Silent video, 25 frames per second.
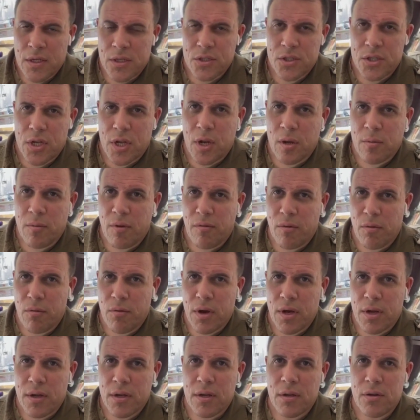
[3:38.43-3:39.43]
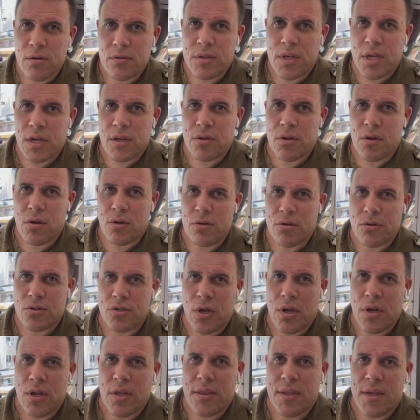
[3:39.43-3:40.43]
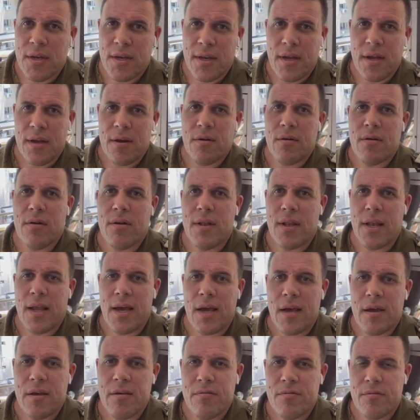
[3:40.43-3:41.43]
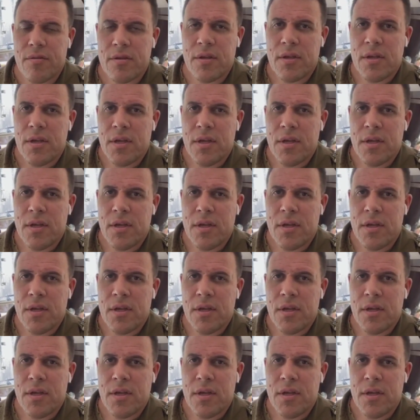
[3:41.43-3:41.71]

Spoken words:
Shalom, everyone. Lieutenant Colonel Jonathan here, live.